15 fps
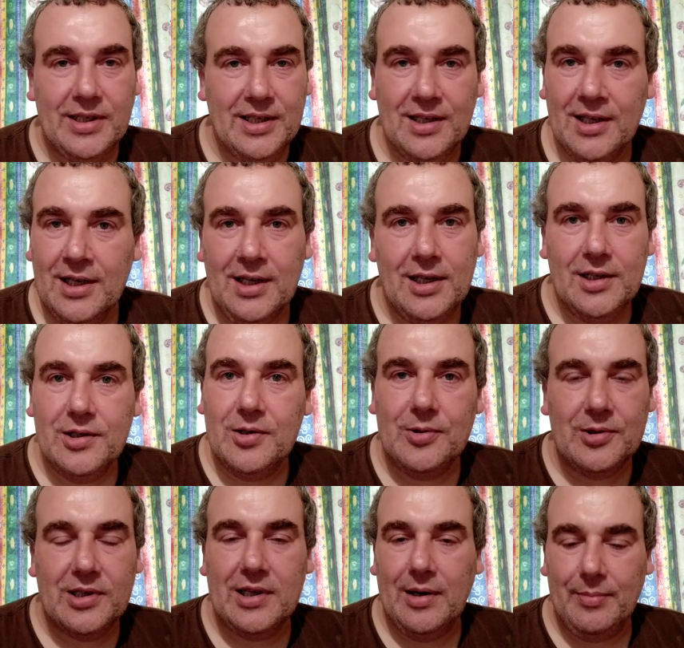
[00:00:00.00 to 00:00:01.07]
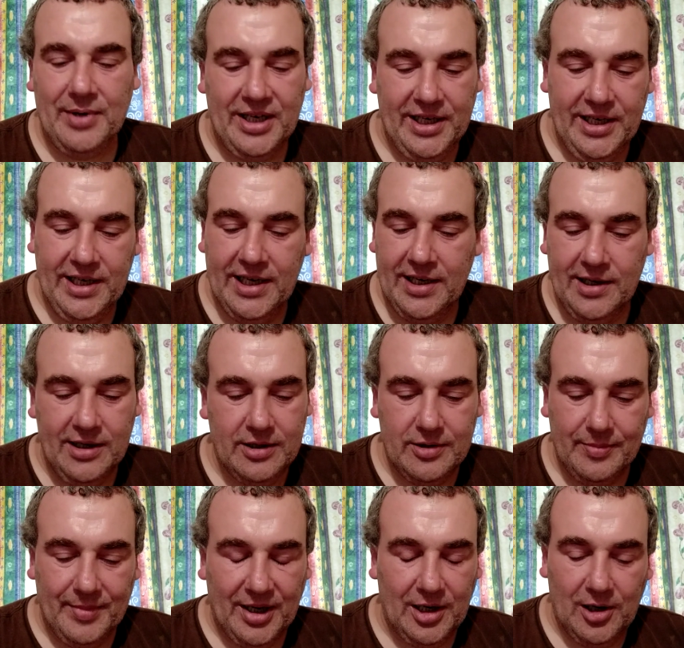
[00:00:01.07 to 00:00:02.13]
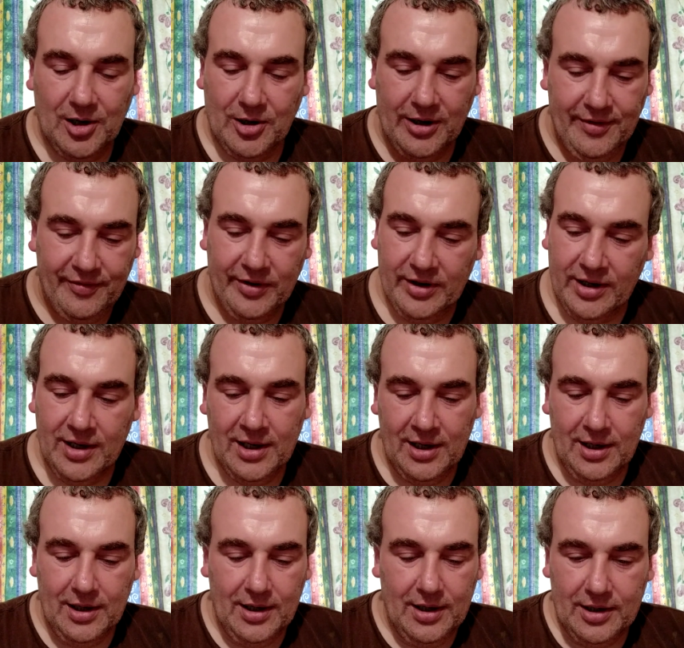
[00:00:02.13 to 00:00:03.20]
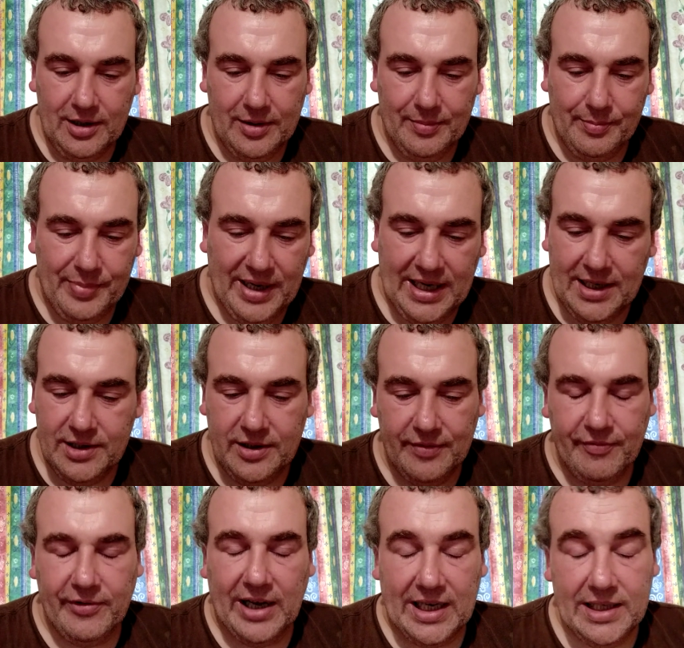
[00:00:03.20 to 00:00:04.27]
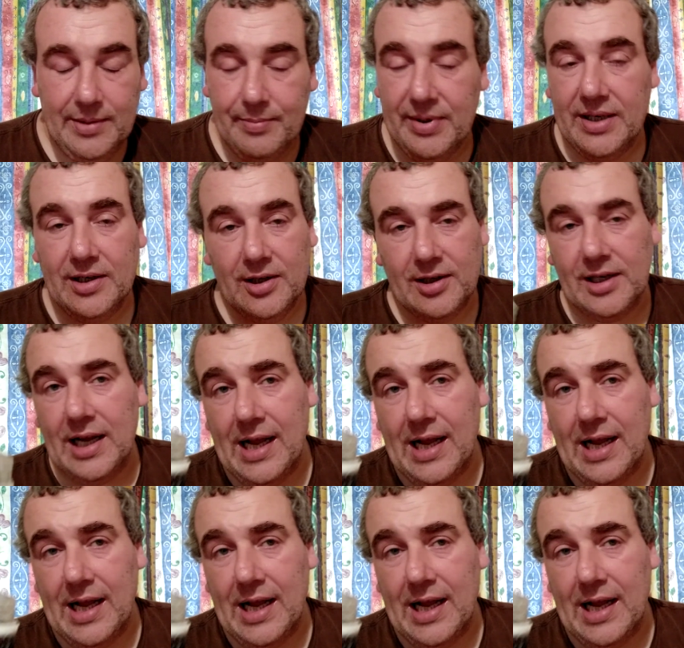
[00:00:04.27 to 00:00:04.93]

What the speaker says: It took so many years of my life, and compared to vaping, like